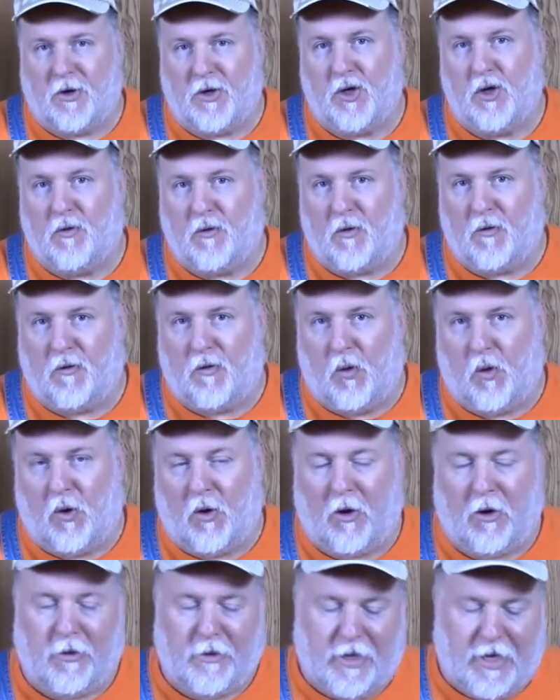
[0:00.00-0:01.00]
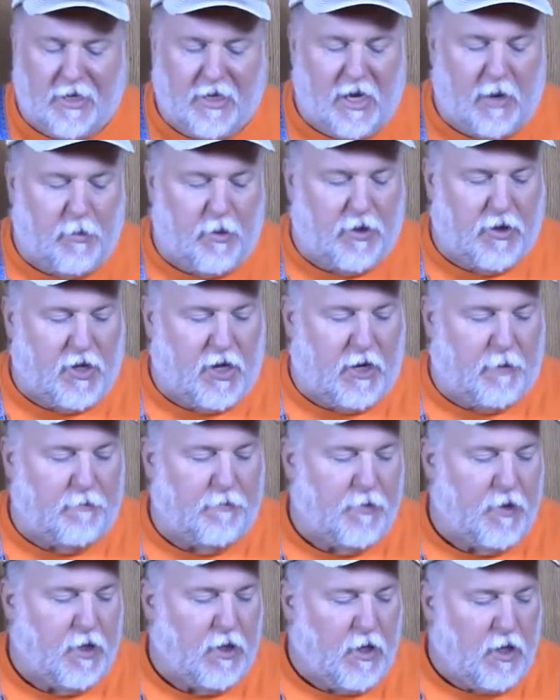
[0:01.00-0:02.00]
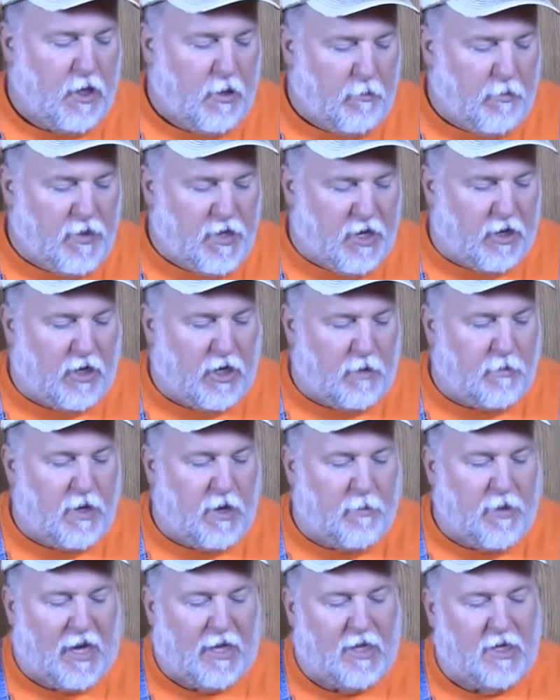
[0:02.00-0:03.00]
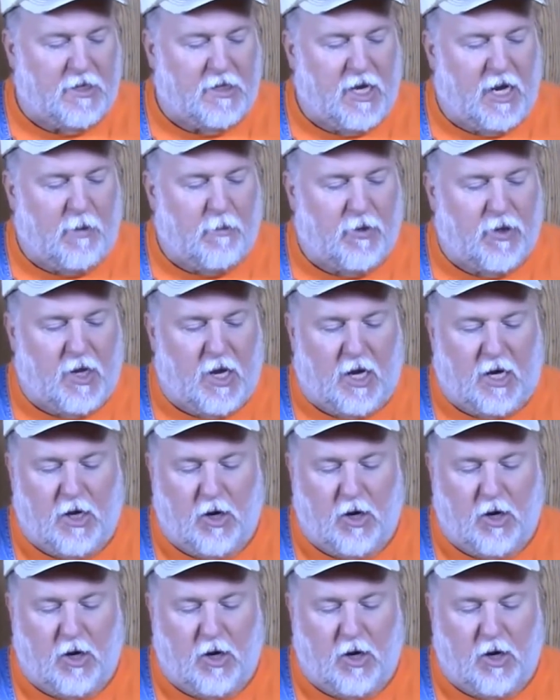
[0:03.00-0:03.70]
for $4, that type of thing. But they're going to be about the same thing.